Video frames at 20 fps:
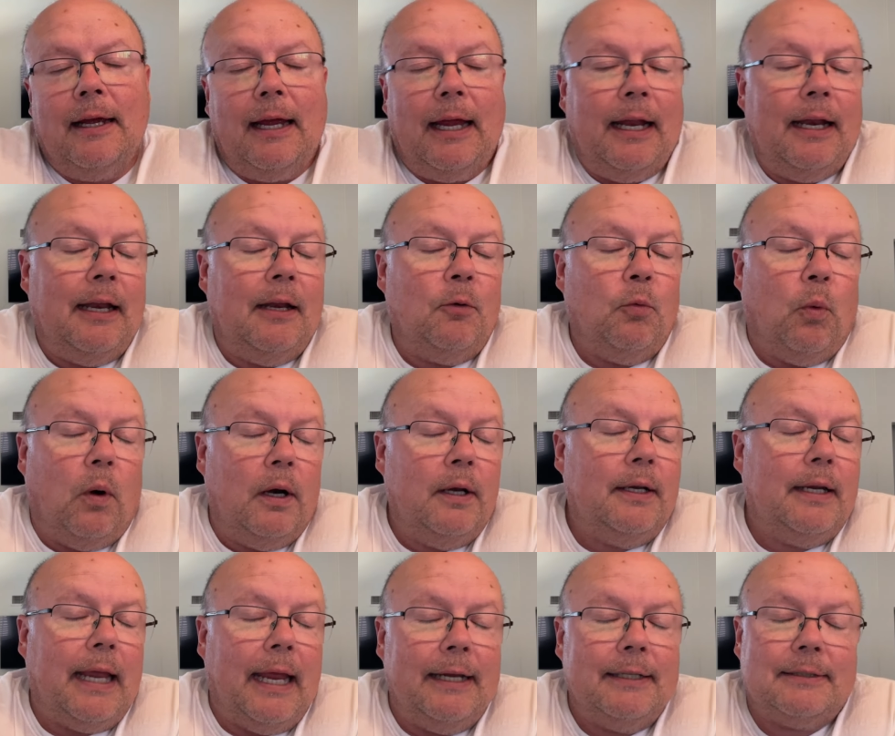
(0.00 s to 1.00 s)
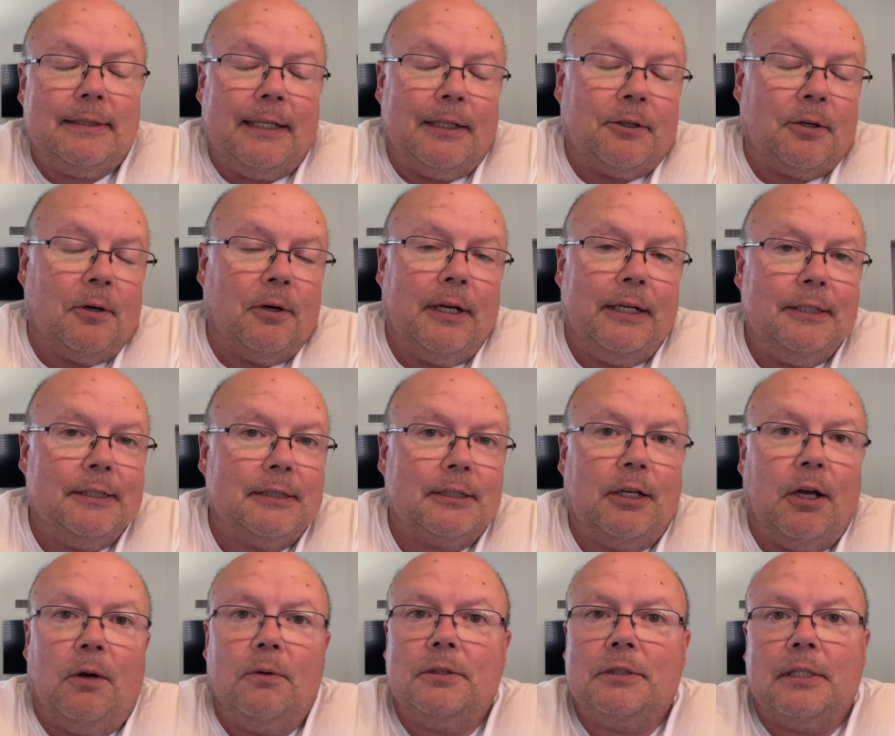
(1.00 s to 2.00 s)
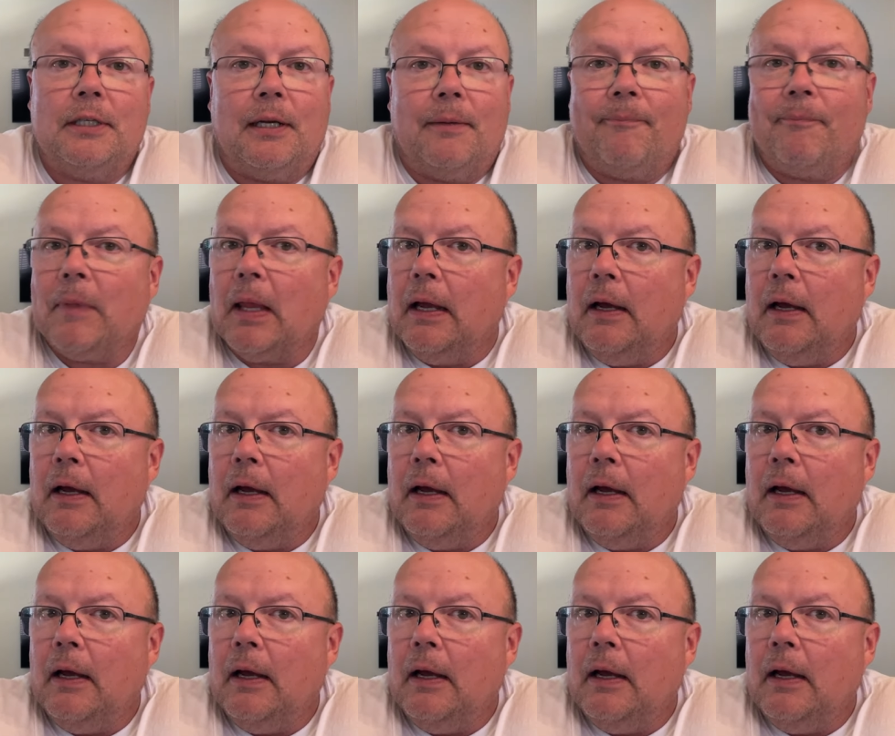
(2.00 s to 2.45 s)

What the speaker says: And in one case, the attorney just ghosted them.